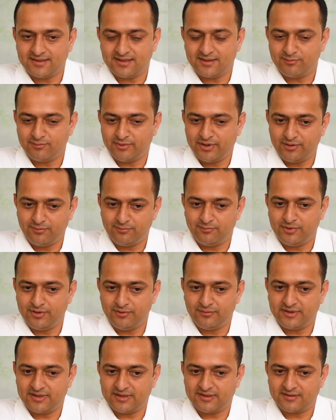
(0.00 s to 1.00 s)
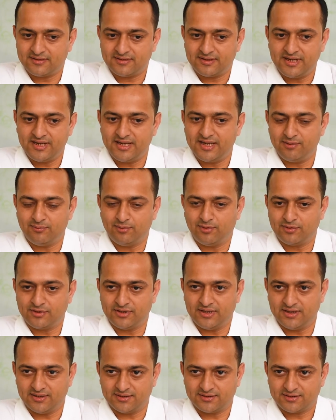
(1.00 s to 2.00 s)
then when we were thinking
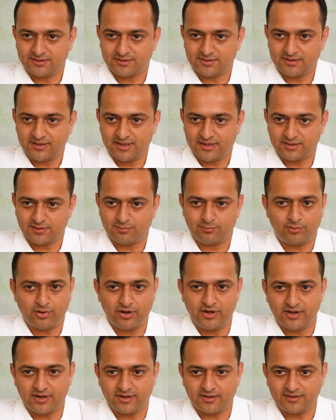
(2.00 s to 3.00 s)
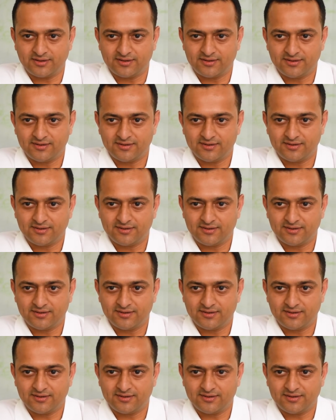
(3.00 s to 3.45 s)
about this as a product